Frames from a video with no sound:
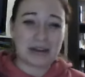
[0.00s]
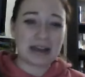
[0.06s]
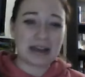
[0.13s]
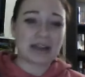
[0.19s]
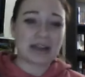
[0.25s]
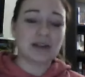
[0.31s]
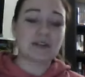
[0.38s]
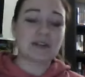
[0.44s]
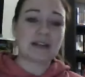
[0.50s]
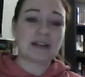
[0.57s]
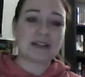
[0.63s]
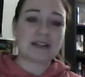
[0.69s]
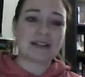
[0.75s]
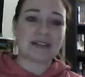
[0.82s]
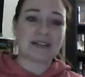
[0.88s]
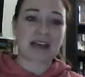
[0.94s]
and I know that
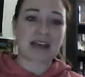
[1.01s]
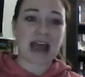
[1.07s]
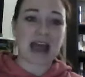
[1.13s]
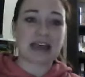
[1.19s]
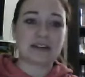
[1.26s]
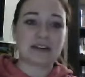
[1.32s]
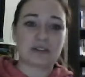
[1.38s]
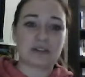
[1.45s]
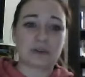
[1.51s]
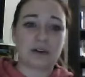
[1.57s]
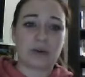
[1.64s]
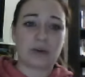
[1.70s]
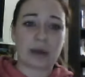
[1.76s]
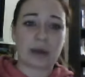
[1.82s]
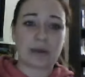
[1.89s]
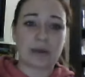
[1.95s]
this is kind of sort
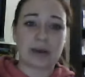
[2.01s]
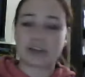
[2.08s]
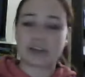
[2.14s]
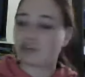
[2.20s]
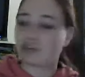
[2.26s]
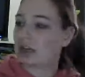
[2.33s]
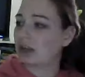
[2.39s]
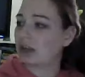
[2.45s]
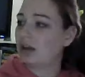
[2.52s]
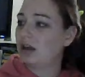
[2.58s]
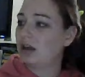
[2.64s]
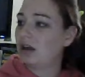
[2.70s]
of whitewashing